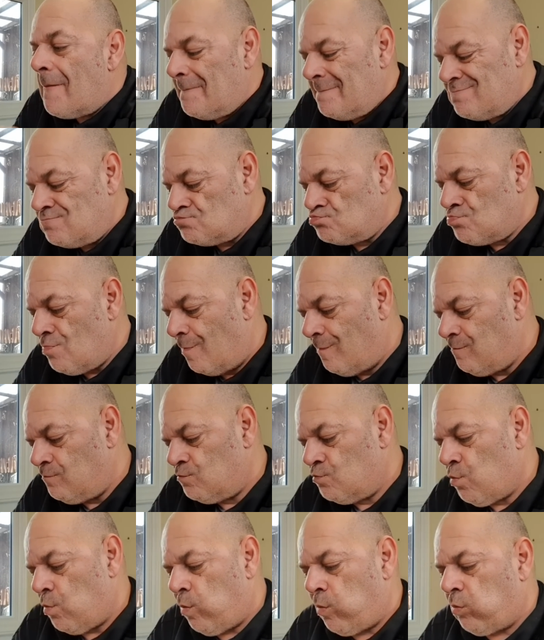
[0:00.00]

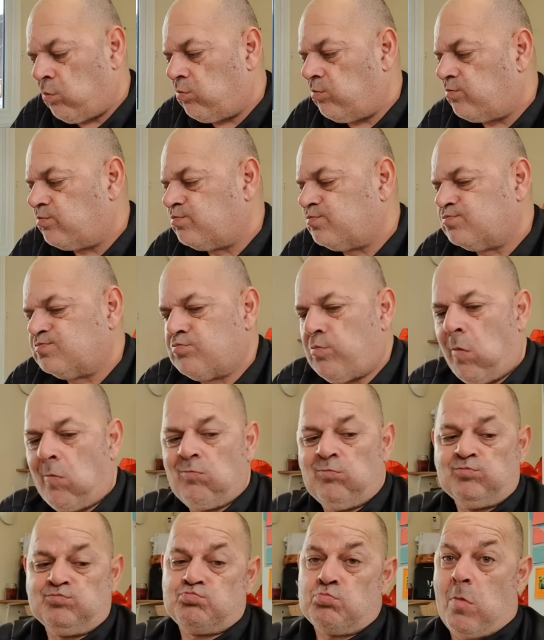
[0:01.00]
You love Scotch eggs as
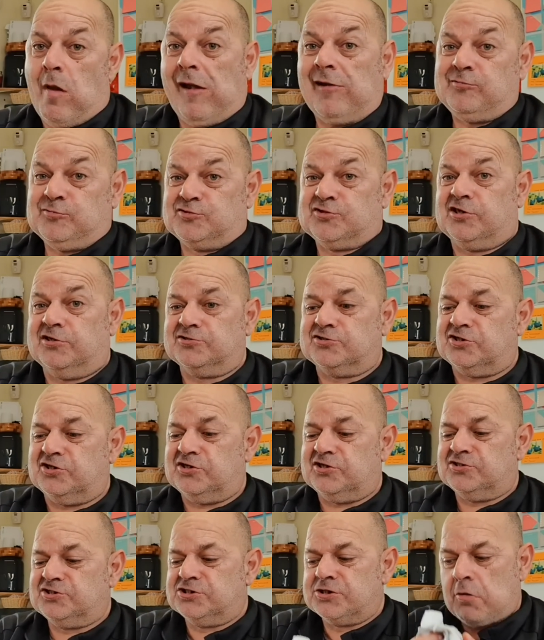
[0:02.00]
well, don't you? And Scotch
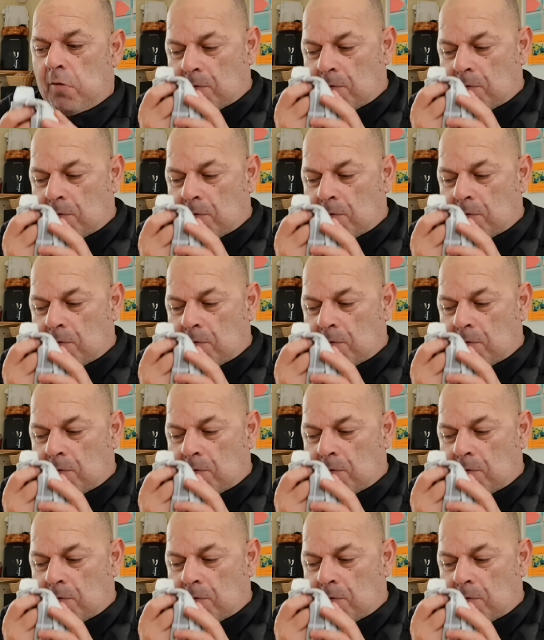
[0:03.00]
eggs.